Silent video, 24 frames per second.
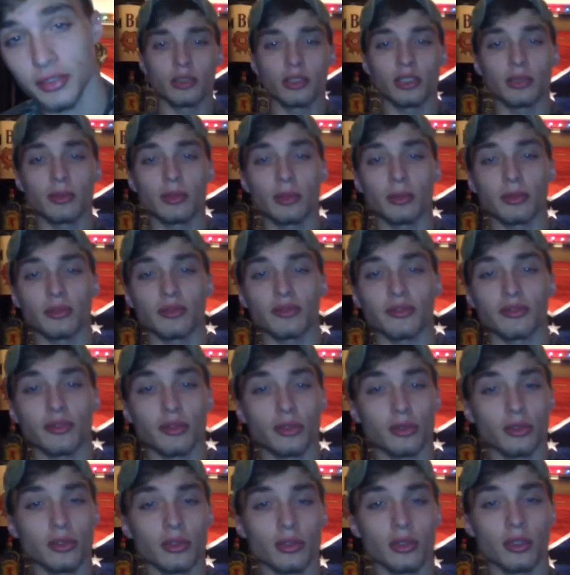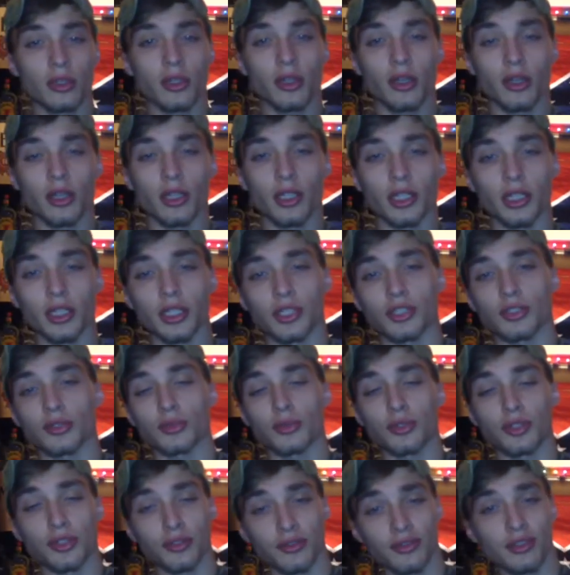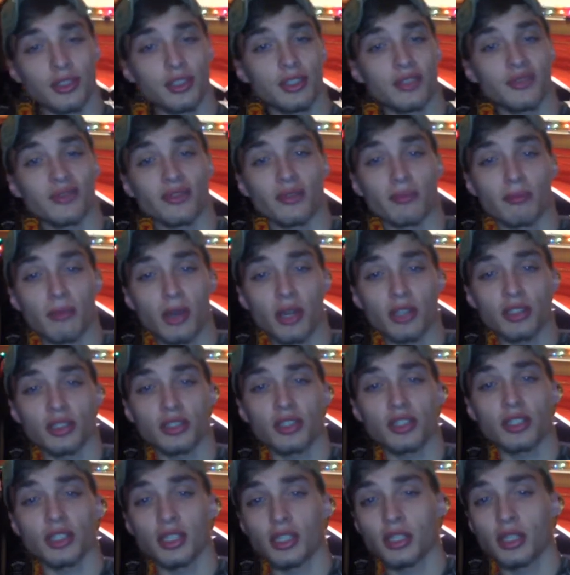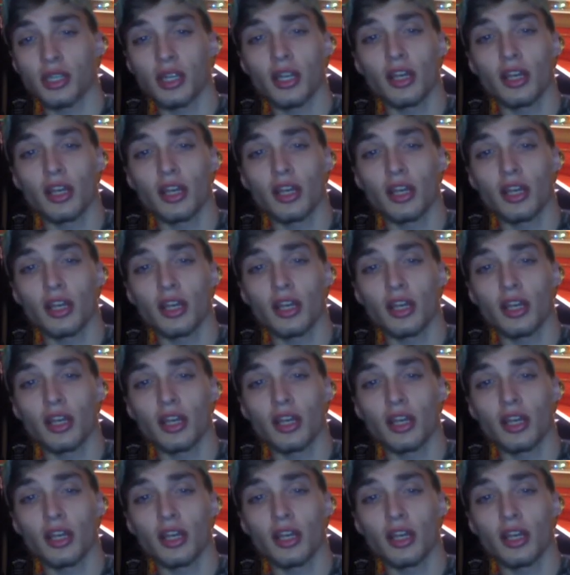Tip number 4 is when you're fishing for muskie,